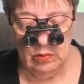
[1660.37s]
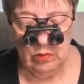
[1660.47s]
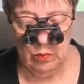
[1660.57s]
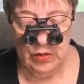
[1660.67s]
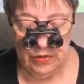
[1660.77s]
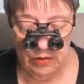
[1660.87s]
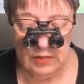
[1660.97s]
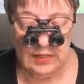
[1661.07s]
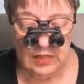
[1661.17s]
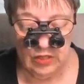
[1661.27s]
with her
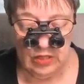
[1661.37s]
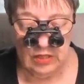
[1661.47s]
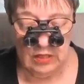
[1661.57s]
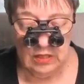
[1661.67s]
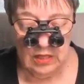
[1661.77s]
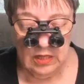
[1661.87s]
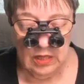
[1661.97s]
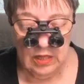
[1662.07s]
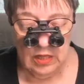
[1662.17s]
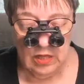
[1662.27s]
stitching,
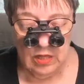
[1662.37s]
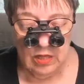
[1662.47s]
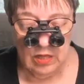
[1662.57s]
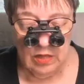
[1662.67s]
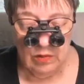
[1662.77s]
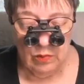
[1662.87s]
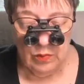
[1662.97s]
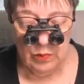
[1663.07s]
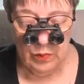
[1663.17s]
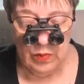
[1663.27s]

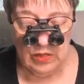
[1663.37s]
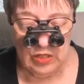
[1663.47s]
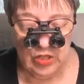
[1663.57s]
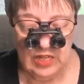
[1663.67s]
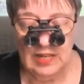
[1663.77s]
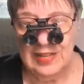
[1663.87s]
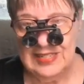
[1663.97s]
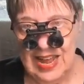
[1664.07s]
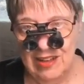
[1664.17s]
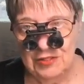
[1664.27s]
once she got
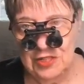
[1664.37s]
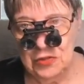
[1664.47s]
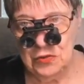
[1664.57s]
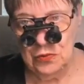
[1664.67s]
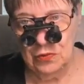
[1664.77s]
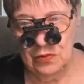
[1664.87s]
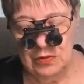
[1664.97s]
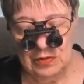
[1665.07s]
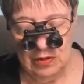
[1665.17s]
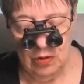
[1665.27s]
down to,
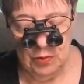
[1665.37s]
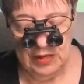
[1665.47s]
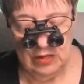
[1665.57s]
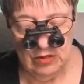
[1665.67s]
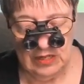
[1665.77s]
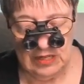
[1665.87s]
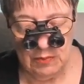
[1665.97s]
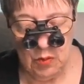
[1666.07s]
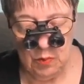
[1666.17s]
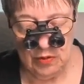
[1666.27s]
oh my goodness,
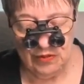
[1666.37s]
I'm almost